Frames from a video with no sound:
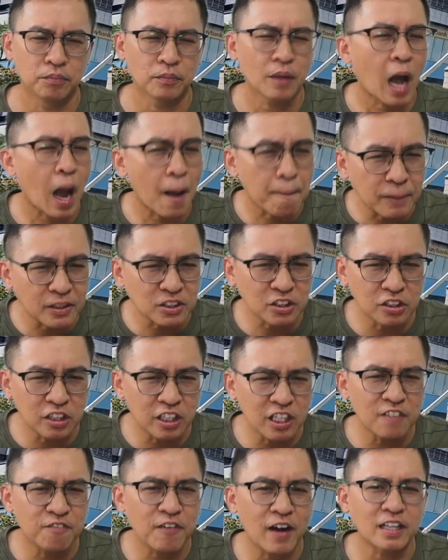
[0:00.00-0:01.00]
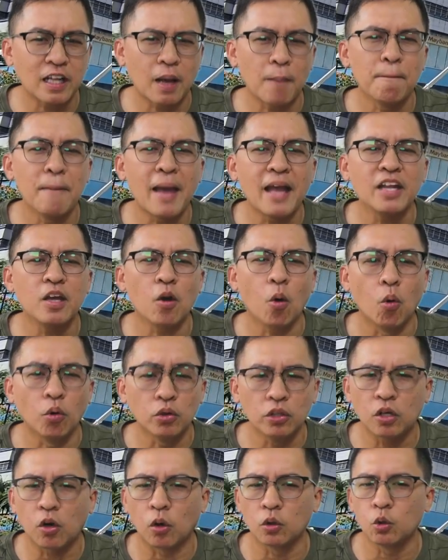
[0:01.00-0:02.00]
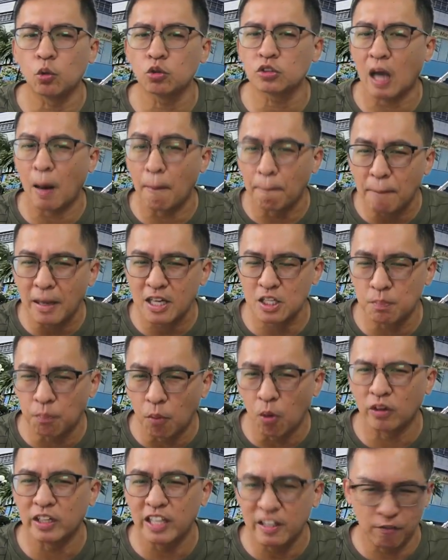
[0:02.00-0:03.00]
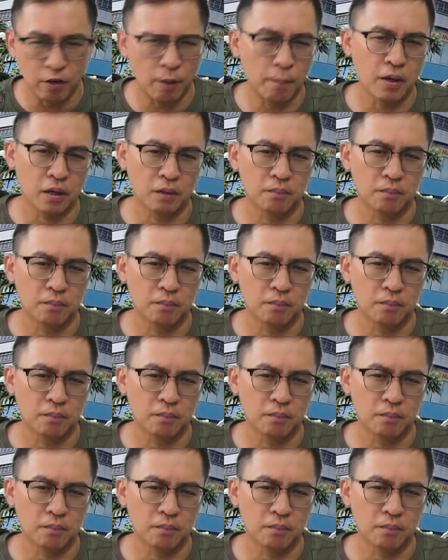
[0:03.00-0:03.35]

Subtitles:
I personally find that many older condos are much more livable.